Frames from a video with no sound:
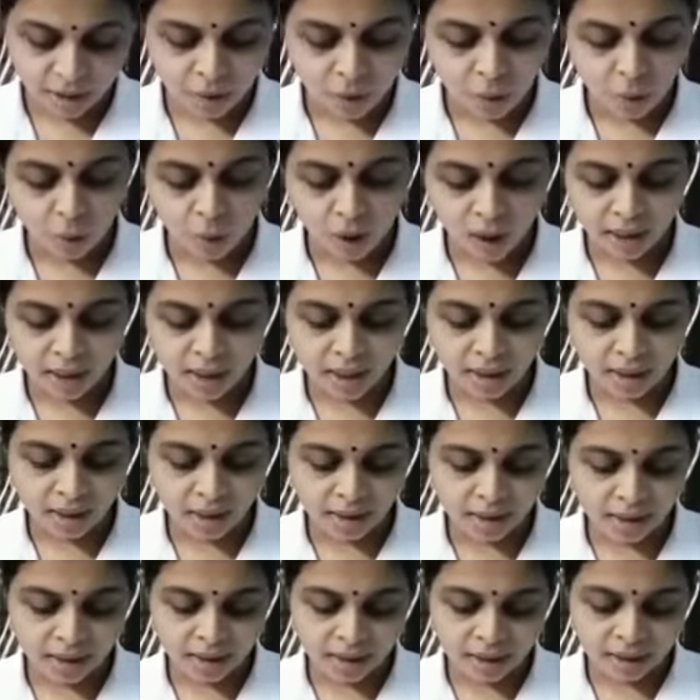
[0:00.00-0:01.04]
While
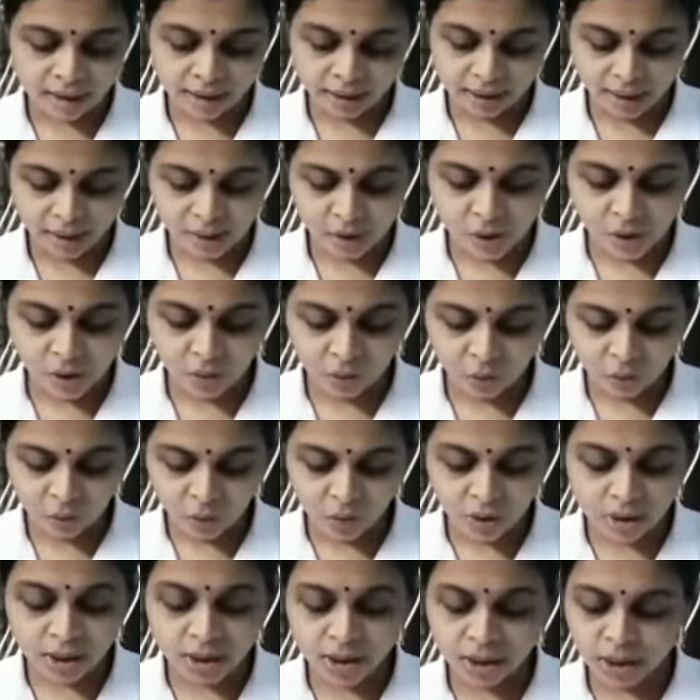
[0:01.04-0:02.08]
in the case of wood,